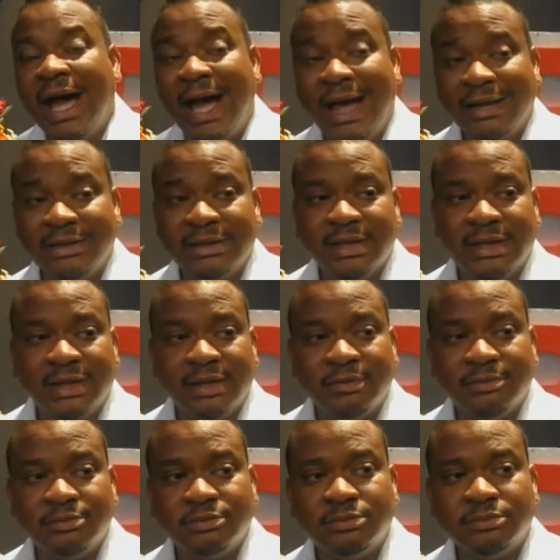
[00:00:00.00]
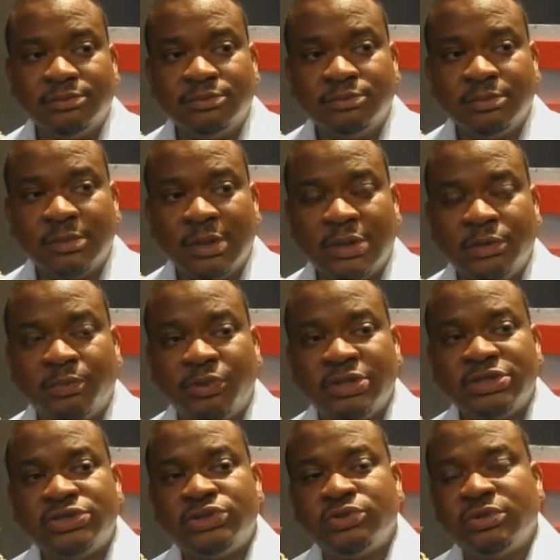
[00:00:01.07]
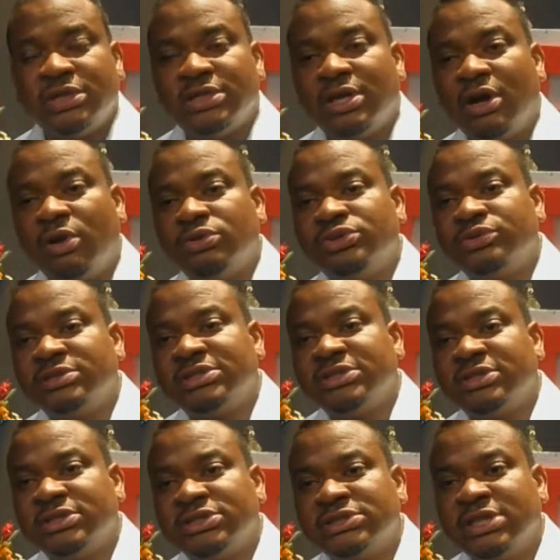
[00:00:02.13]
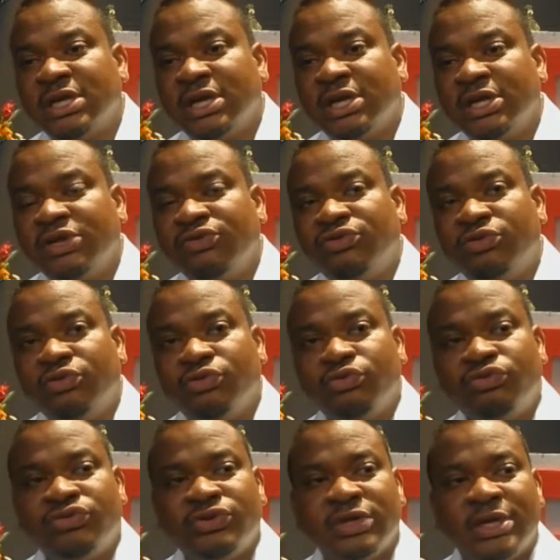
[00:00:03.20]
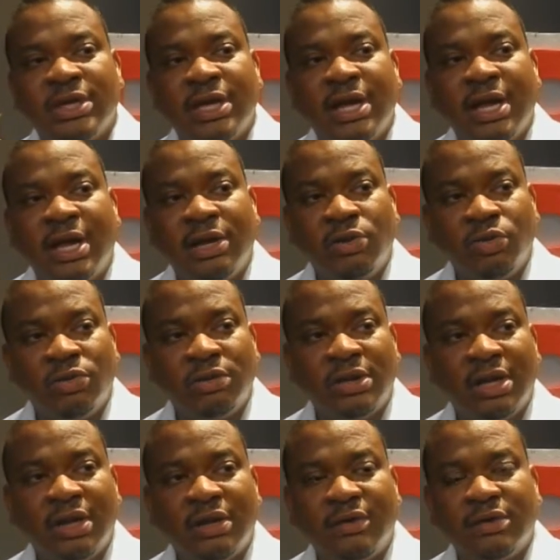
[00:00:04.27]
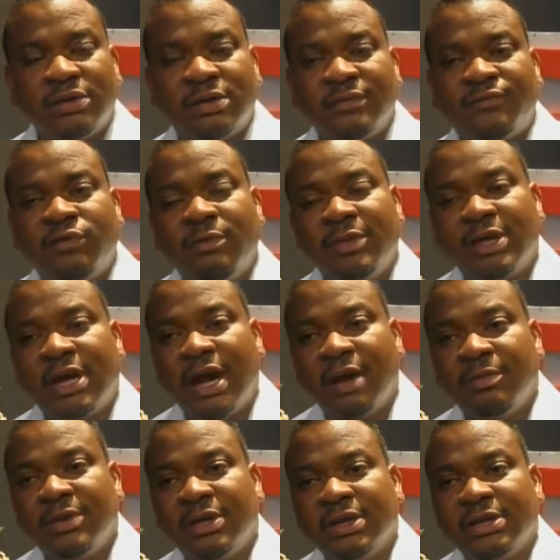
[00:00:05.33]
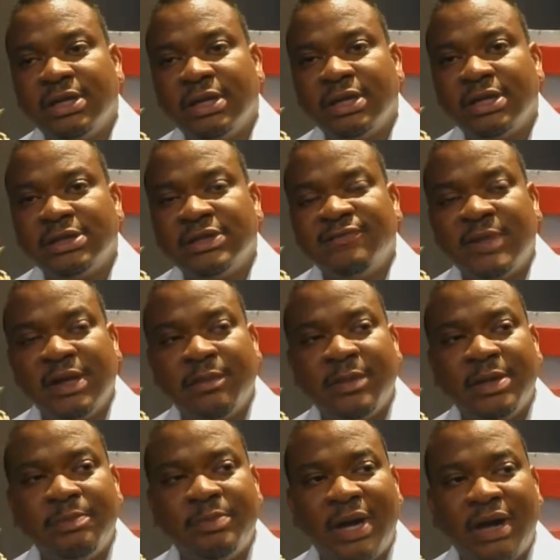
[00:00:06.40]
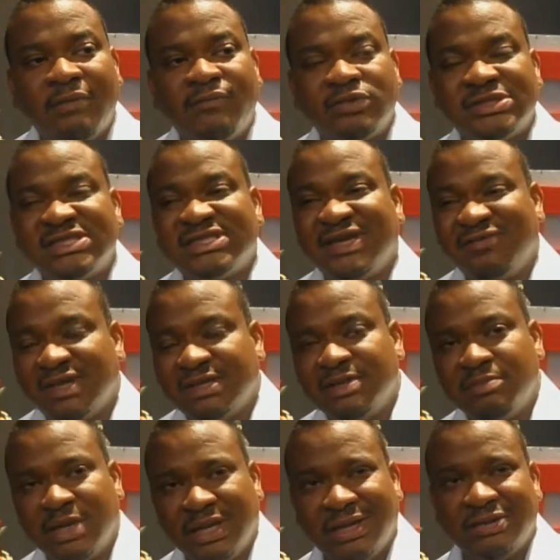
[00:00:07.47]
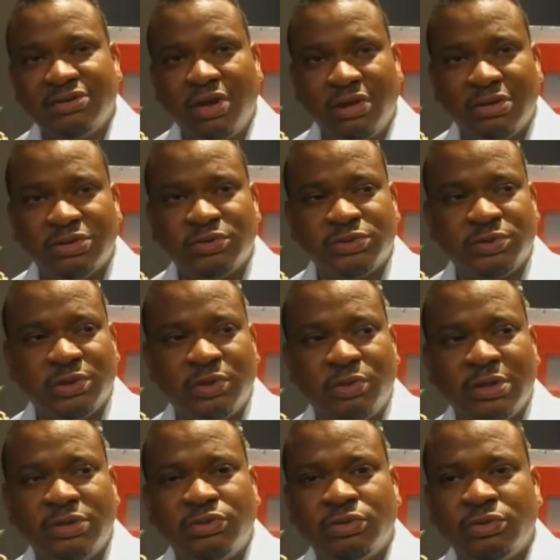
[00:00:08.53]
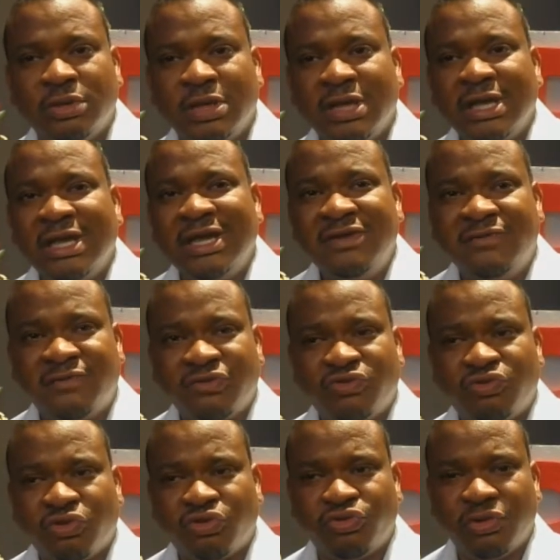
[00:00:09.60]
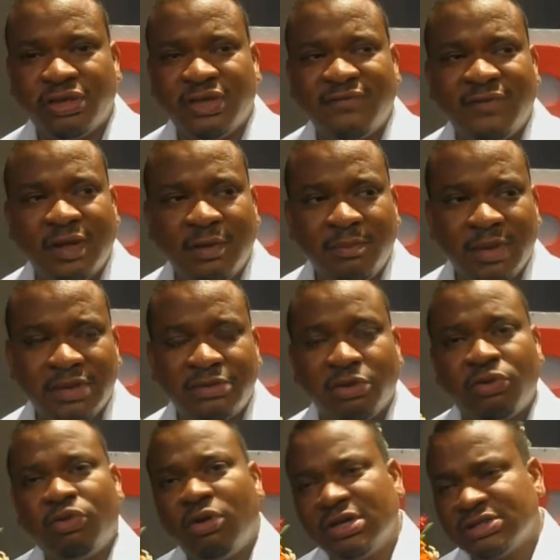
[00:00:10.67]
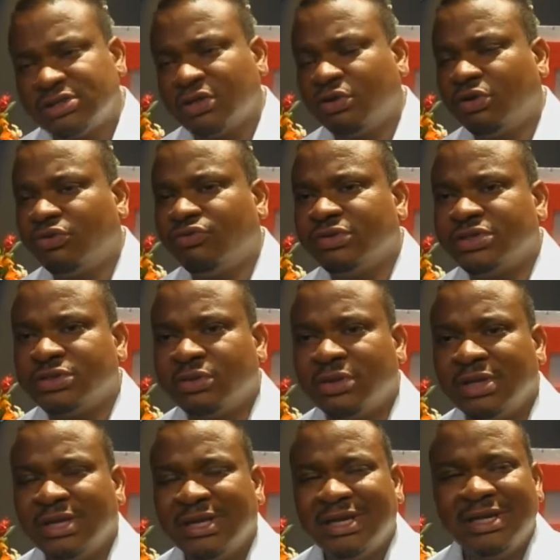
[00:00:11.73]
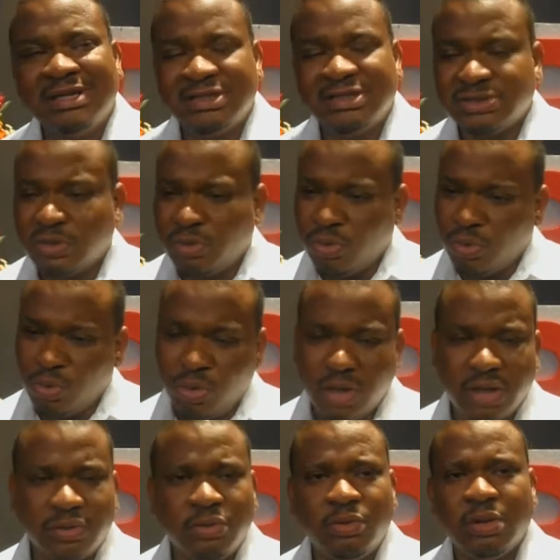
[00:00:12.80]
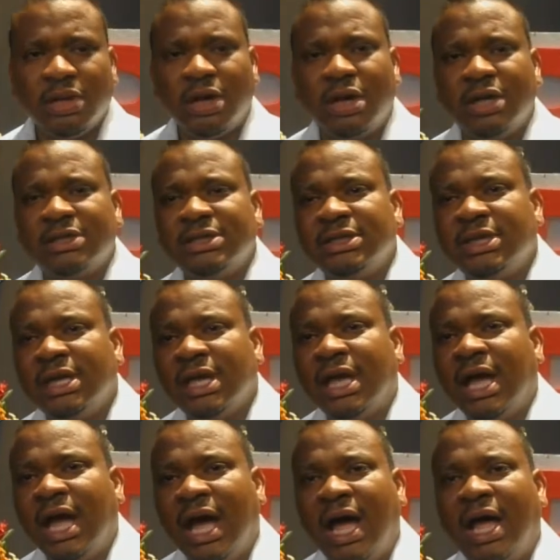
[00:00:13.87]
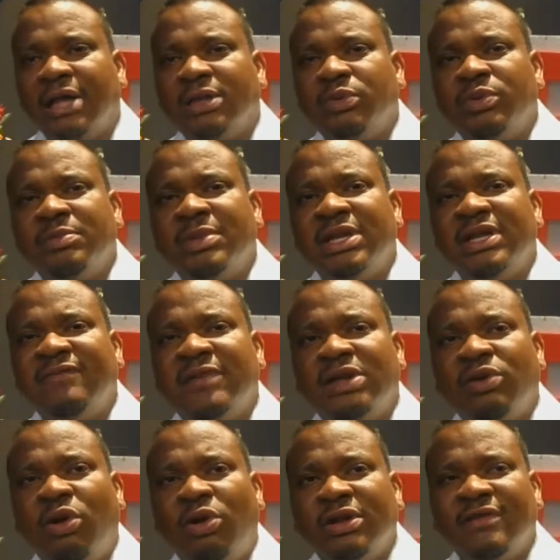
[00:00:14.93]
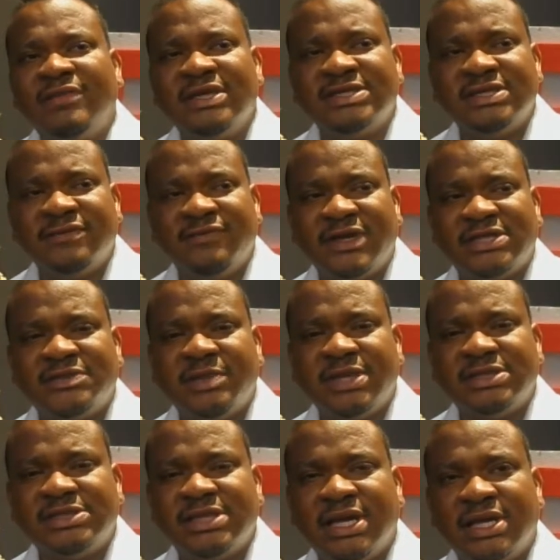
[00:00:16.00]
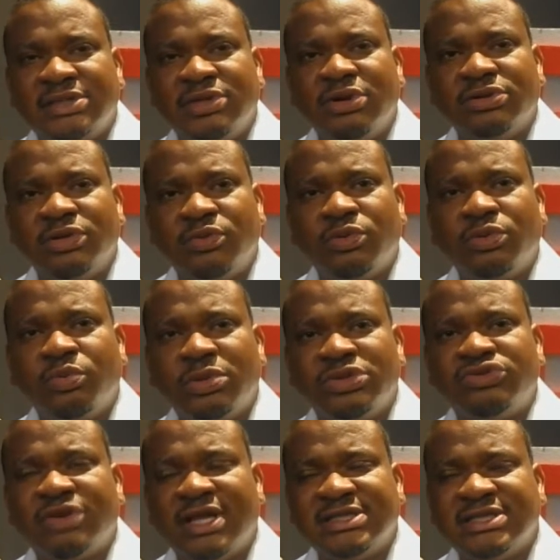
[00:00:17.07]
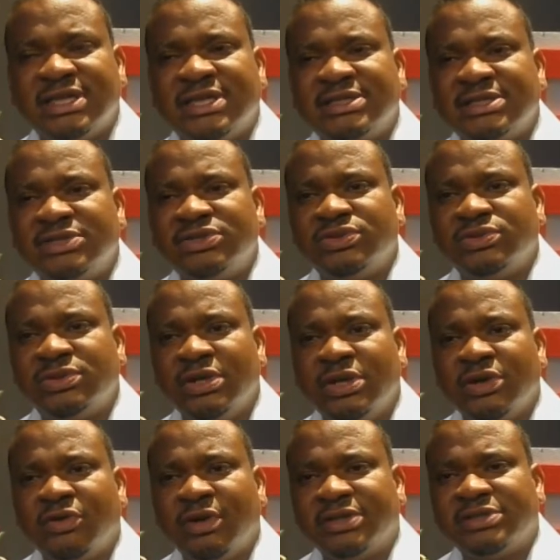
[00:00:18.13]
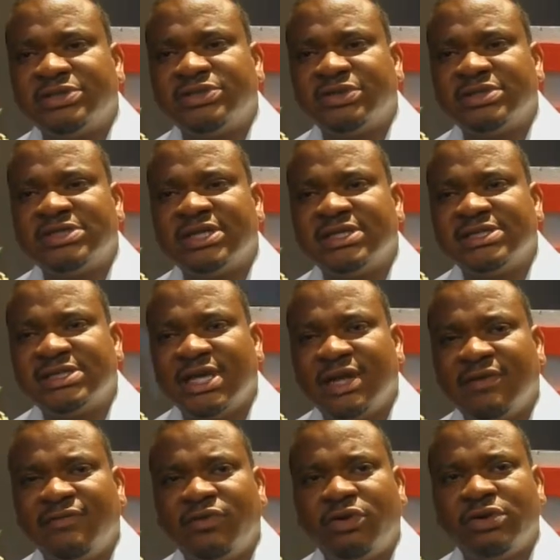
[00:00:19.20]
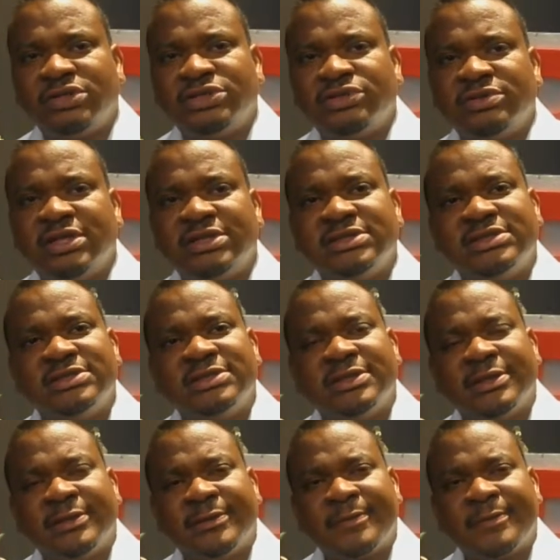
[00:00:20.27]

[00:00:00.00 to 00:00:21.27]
And pretty soon in the House, you will see us introduce a loan from the Caribbean Development Bank for $70 million, which will go into infrastructural development across the country. So there's a whole lot going on, and we believe that all of these investments down the road will translate into greater success for our students.